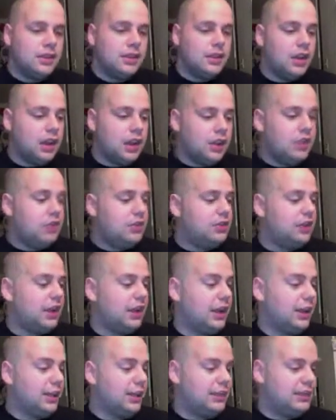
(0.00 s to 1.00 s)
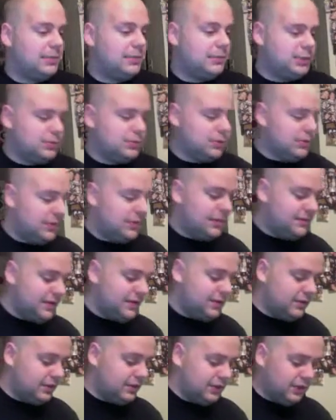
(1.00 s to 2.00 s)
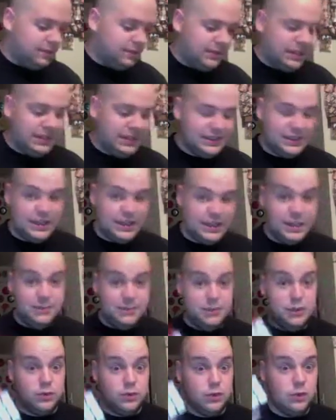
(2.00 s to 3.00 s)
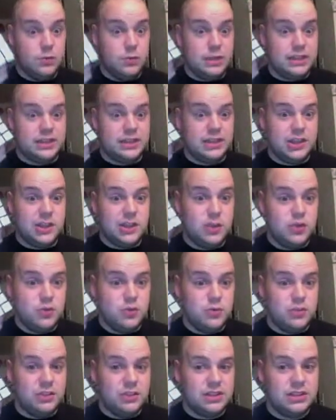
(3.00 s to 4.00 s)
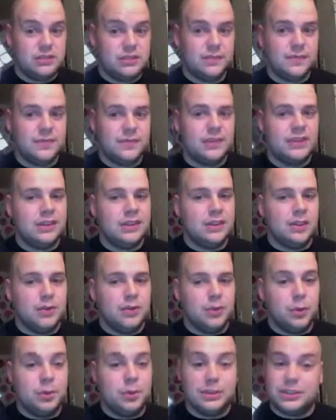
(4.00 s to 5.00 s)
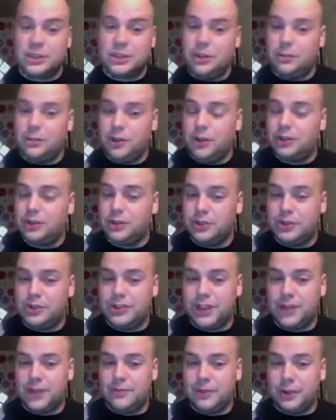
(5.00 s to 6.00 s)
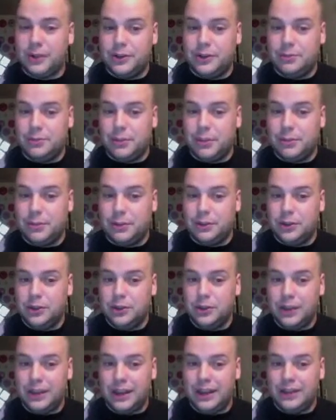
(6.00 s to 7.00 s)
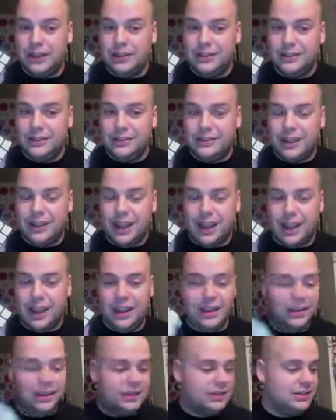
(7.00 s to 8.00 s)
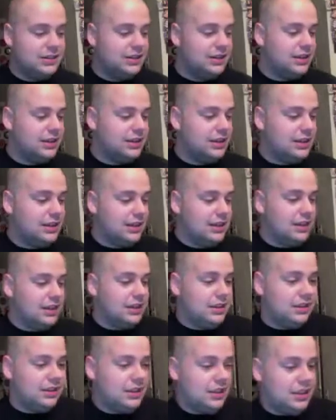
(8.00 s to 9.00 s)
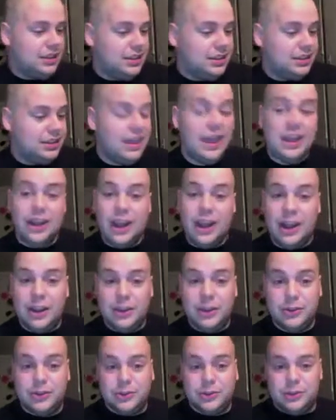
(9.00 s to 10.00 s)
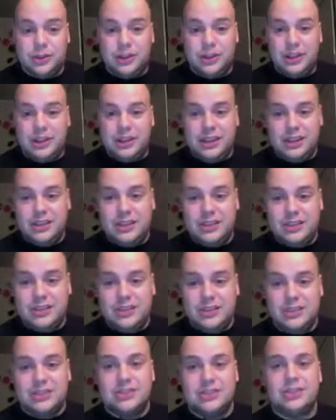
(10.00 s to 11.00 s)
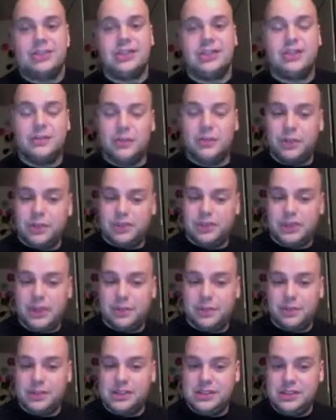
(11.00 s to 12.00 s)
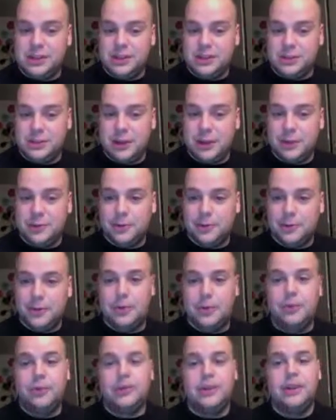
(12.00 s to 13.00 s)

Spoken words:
Another thing I looked up is one of my favorite little pastimes, Rubik's Cubes. Rubik's Cube also does not fall into the public domain, and that I also think is, for the same reason as the microphone,